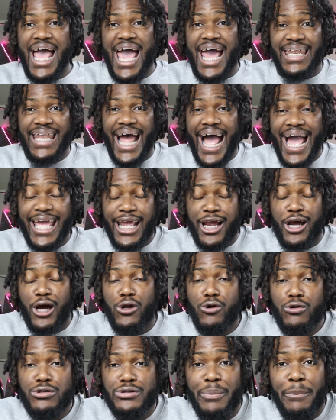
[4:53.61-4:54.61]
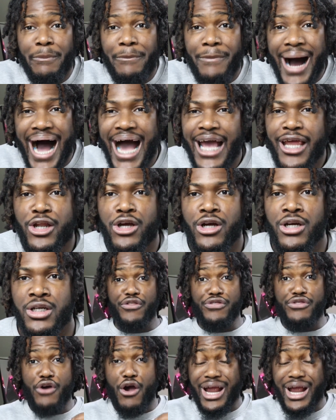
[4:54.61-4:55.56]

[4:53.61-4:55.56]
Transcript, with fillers: And that includes minors.